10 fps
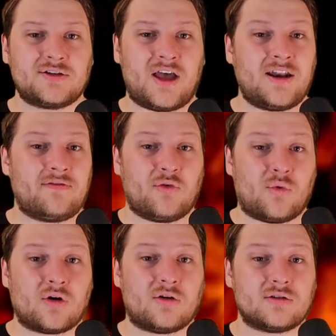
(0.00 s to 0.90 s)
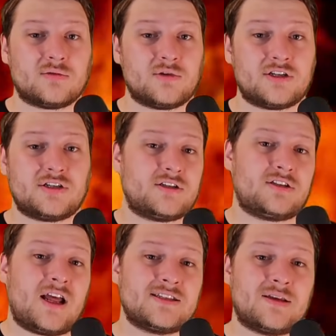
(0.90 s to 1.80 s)
end of the world, which is
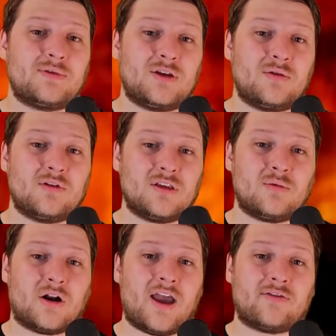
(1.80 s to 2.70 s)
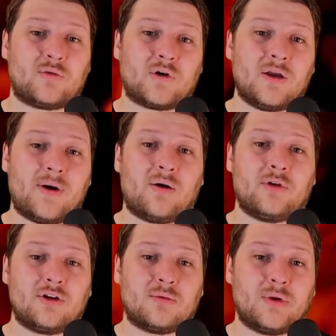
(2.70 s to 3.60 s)
not something you really want to have to worry about
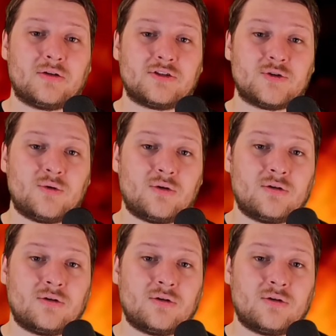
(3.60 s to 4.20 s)
when you're in middle school.